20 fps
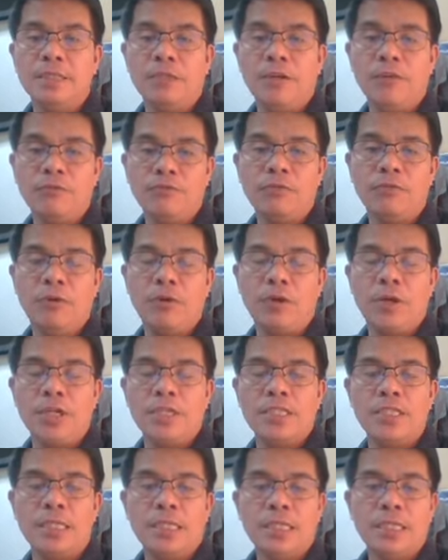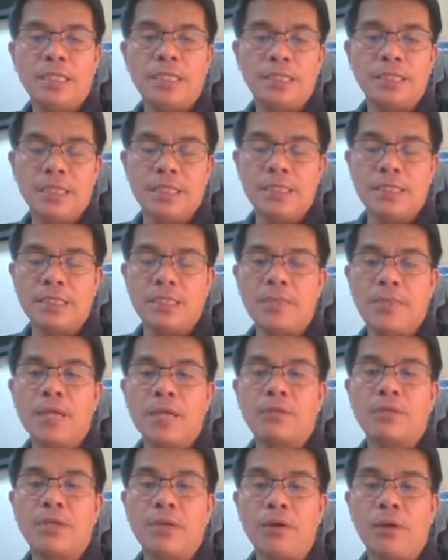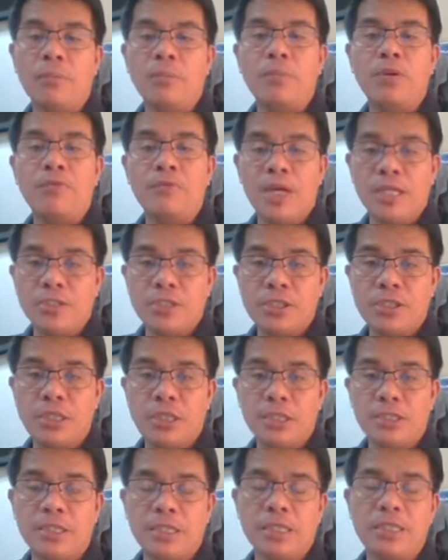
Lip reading: Of course, it's a matter of prevention,